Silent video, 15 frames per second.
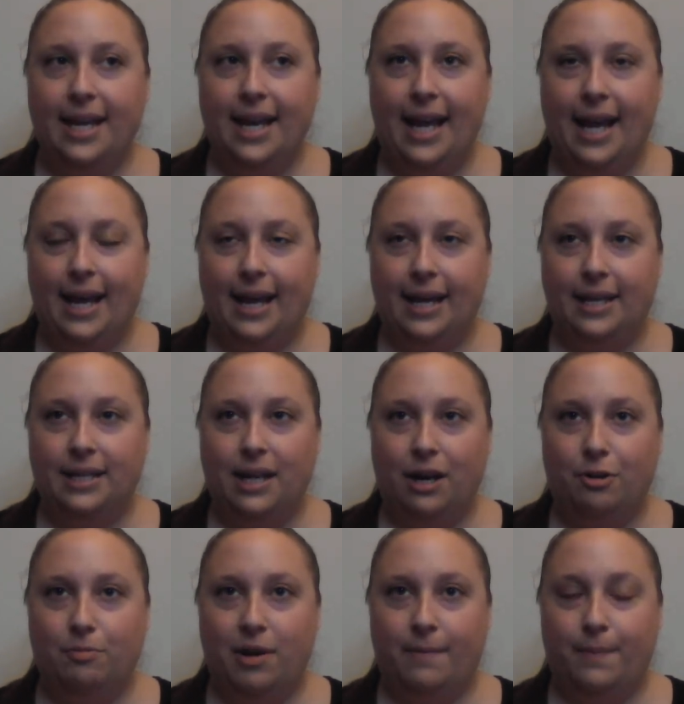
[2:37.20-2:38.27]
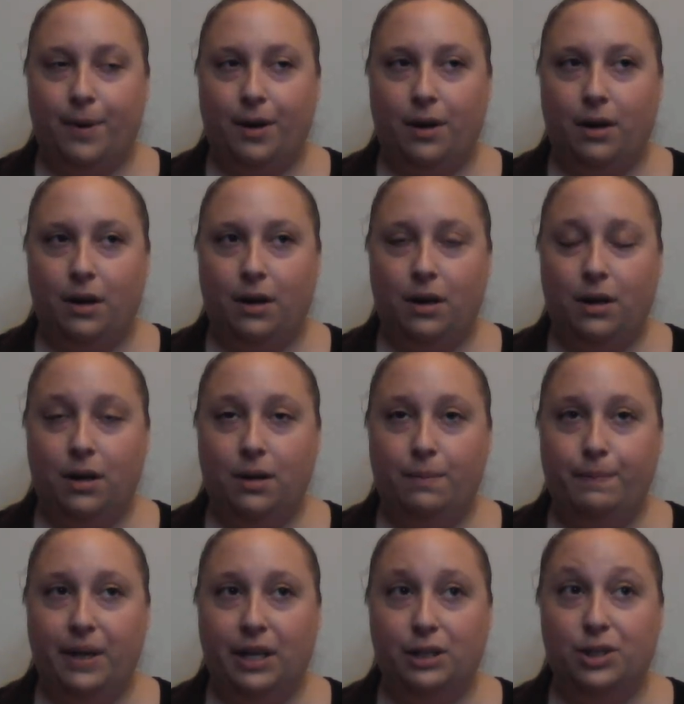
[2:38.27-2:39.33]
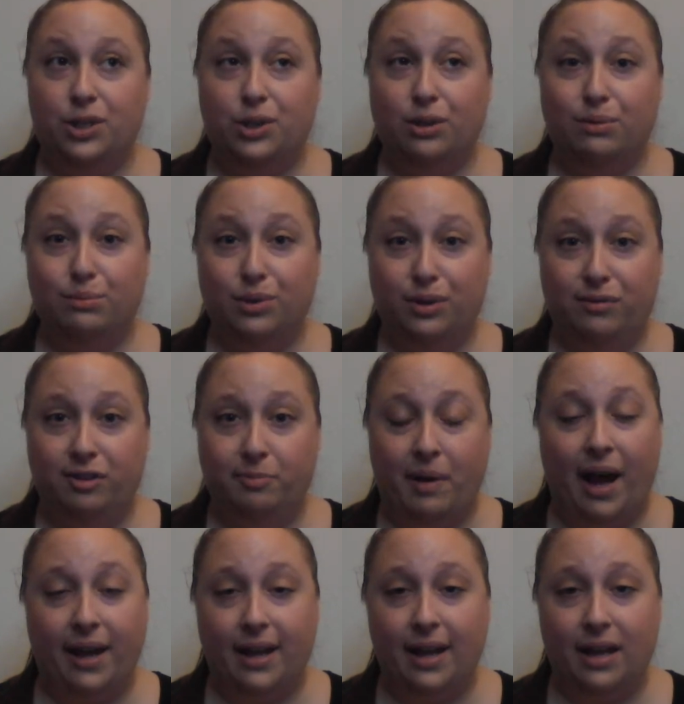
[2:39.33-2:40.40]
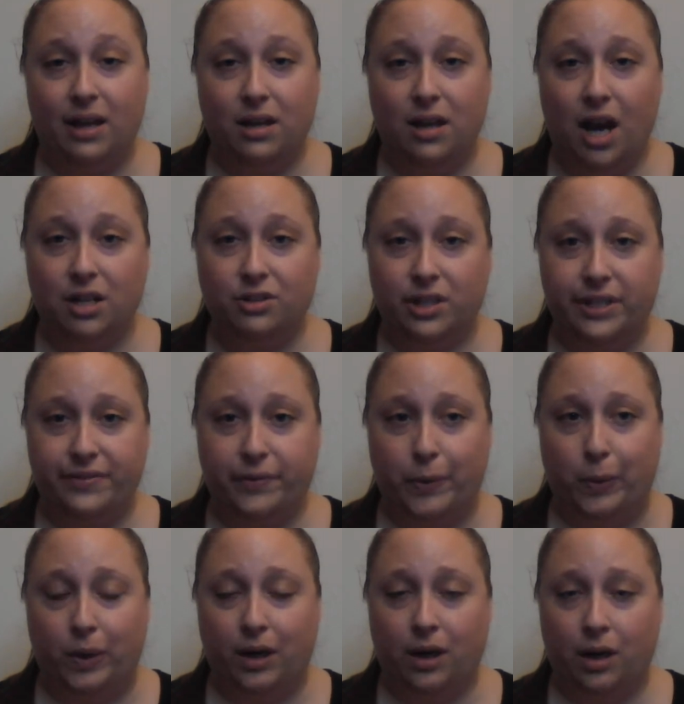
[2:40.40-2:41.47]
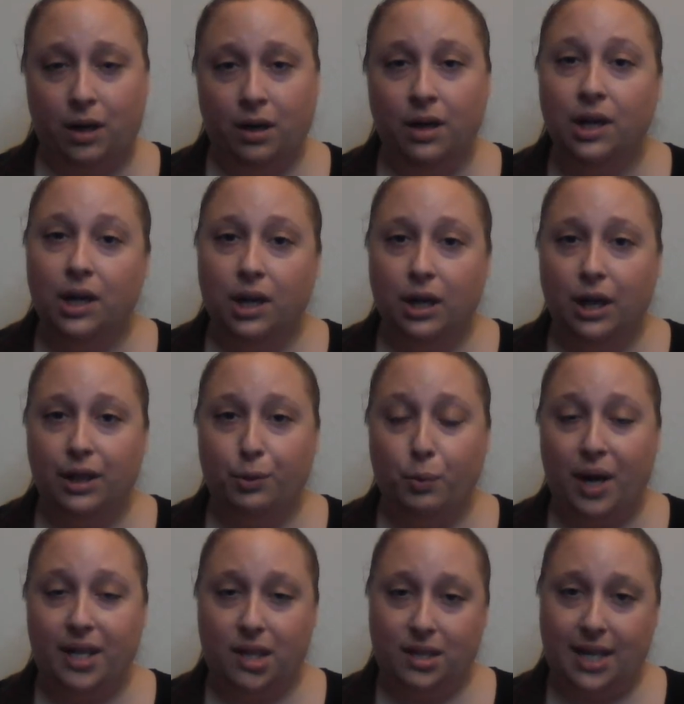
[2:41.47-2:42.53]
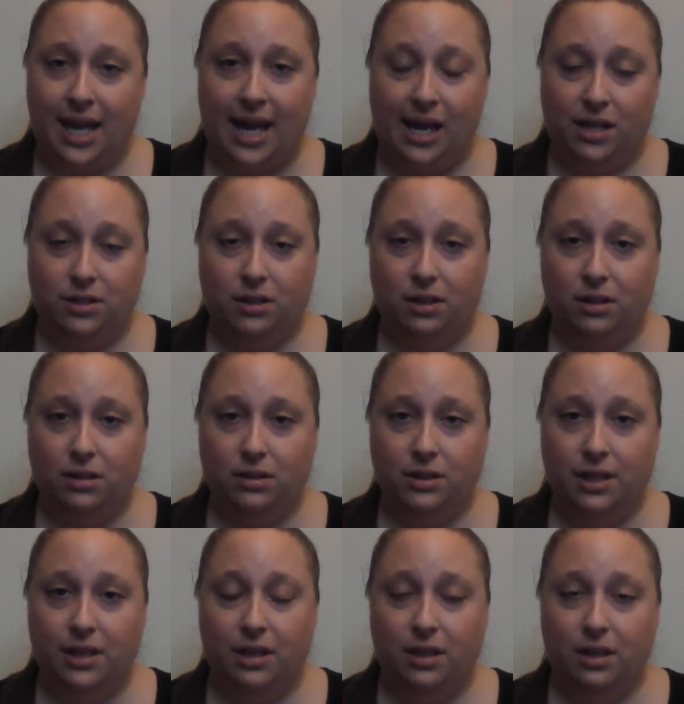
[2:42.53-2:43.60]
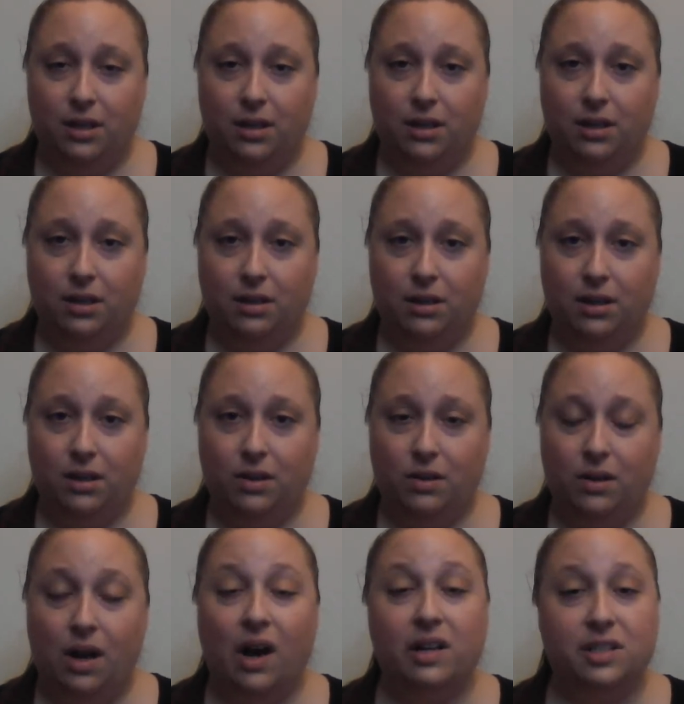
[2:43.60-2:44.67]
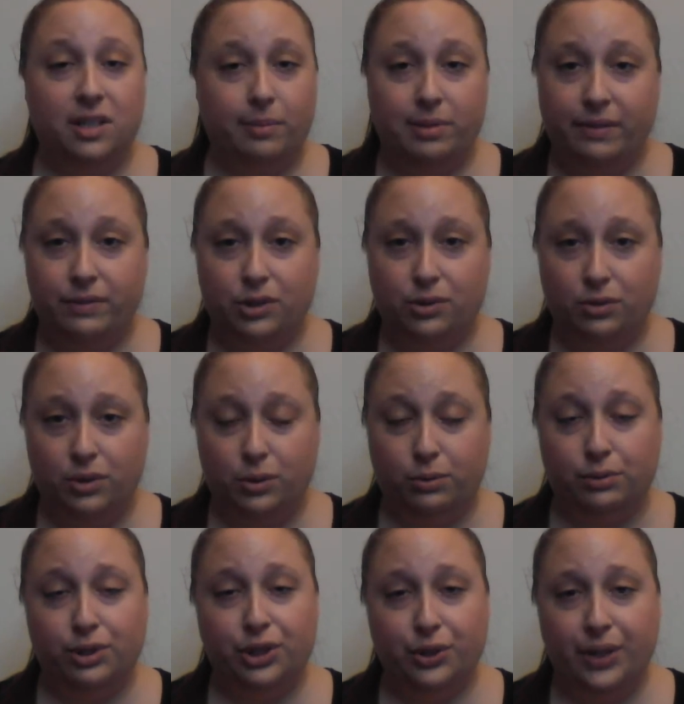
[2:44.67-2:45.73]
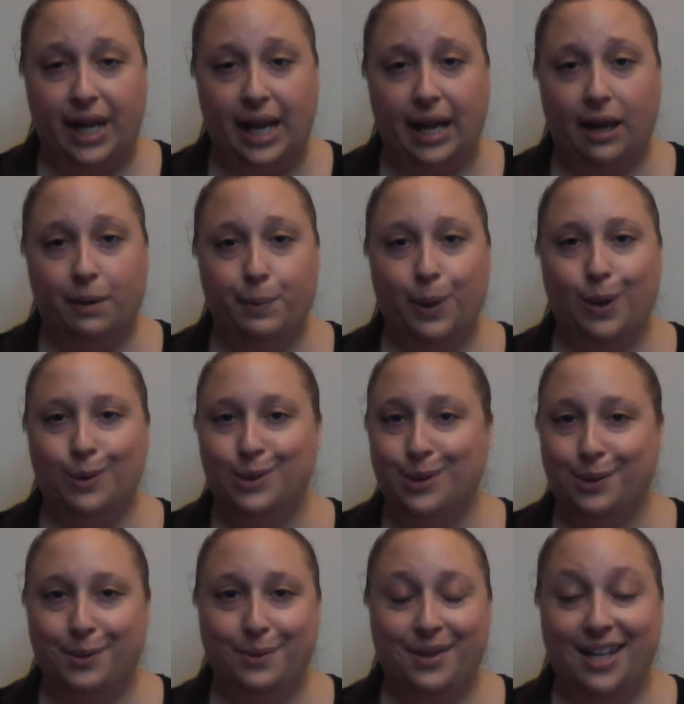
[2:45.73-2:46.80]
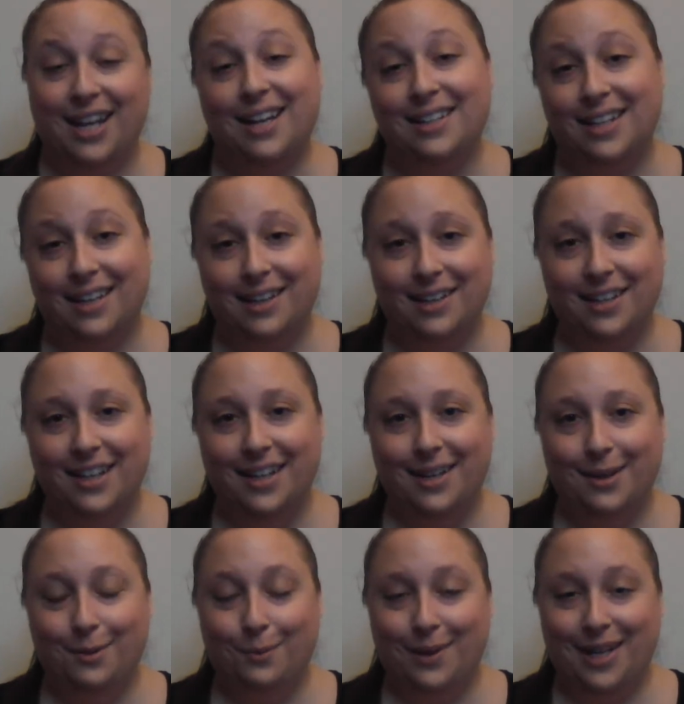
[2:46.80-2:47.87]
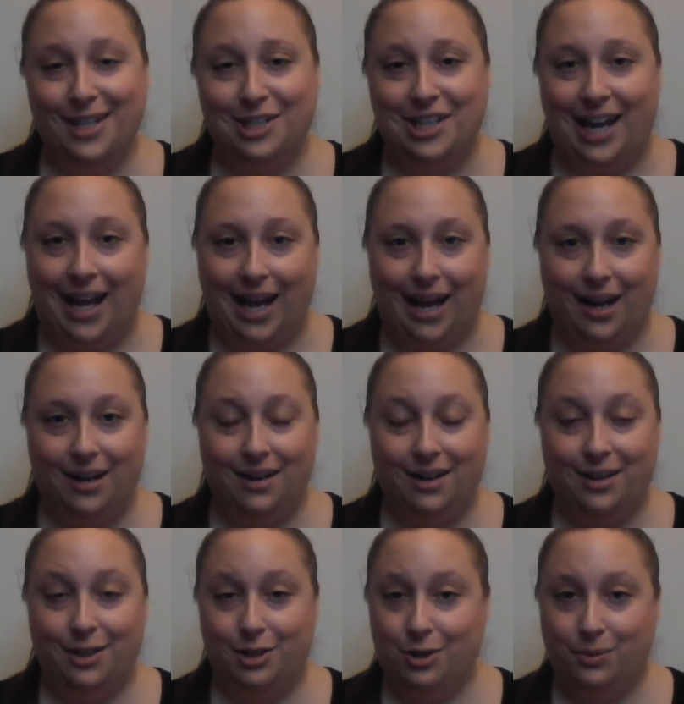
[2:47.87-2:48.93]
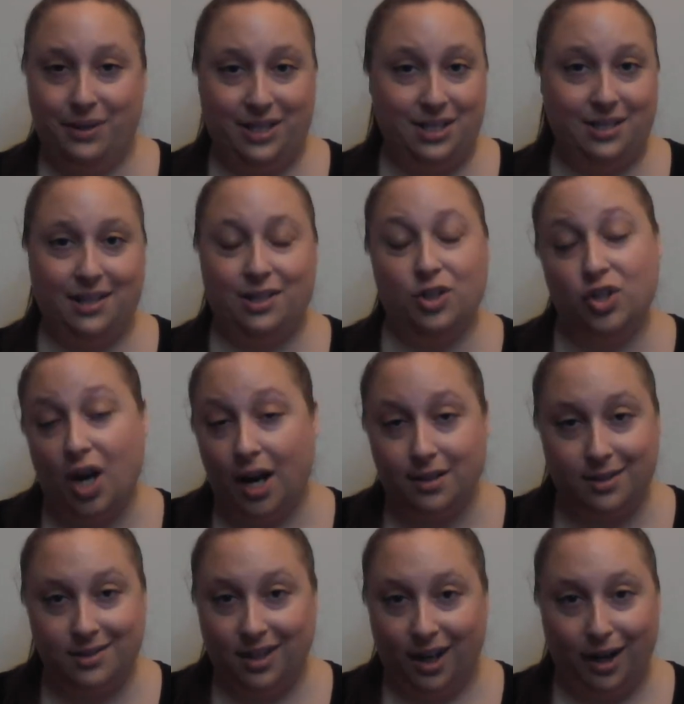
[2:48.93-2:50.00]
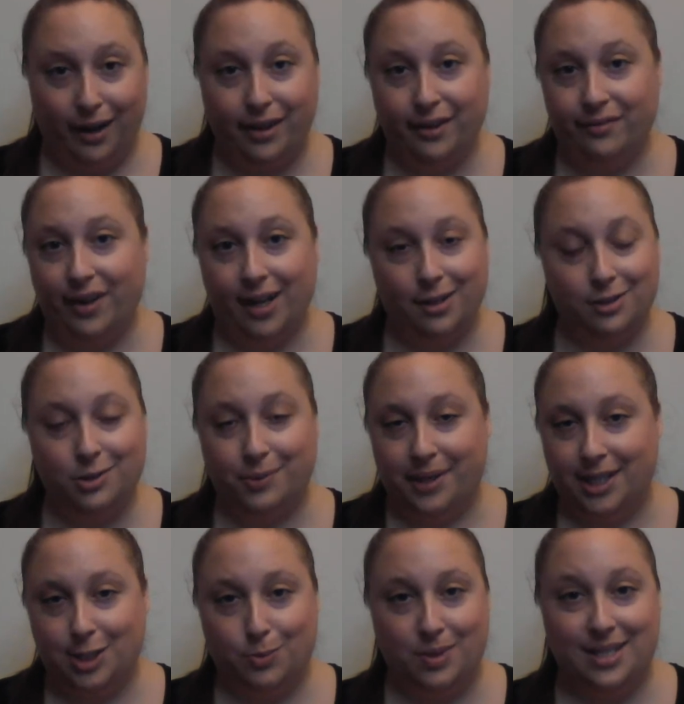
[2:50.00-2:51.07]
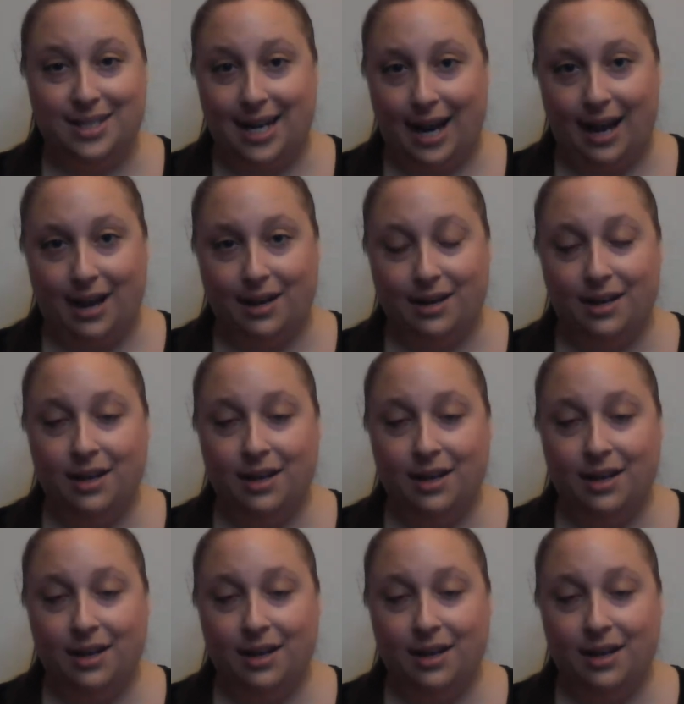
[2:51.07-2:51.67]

And I remember being so moved by it, not just for the way that they handled the concept of a school shooting, but also the ending, which had the twist that shocked us all, the fatal twist with Dan